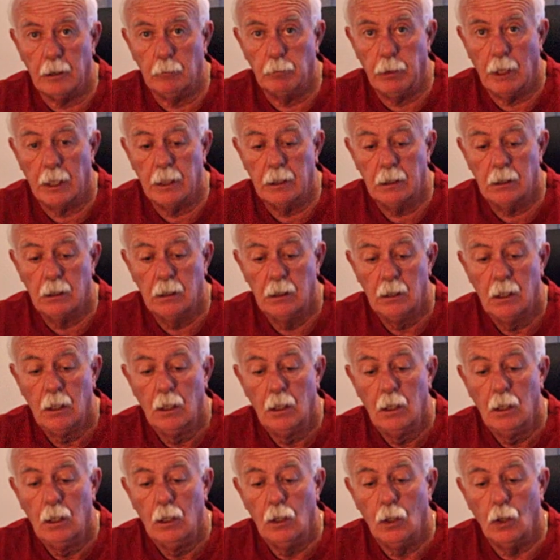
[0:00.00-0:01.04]
plug,
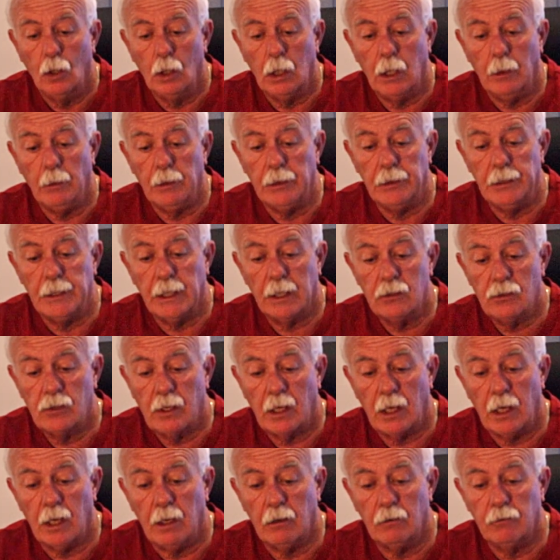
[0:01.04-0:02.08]
although it does
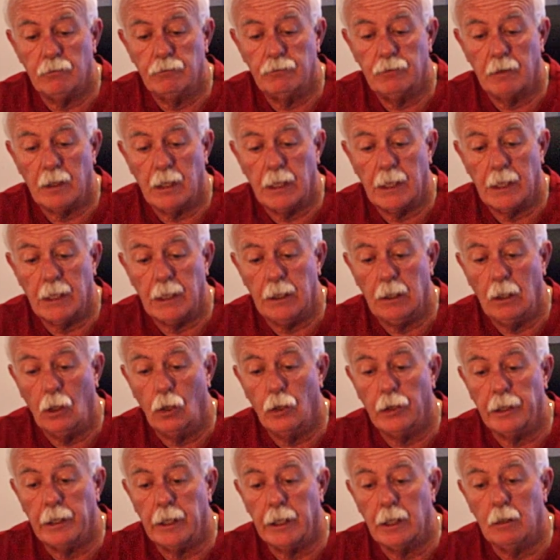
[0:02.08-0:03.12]
have a
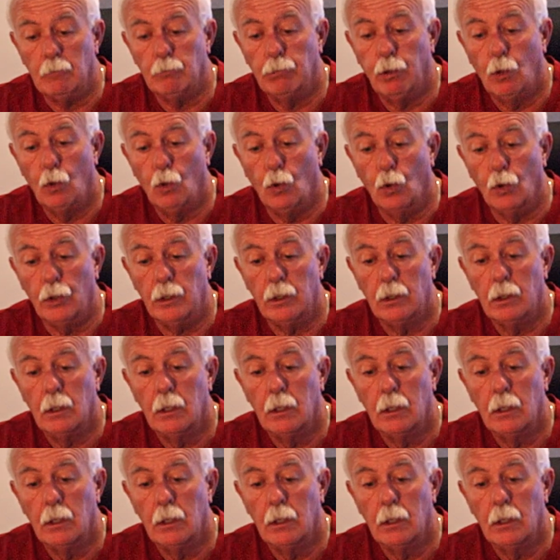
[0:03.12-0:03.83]
lightning port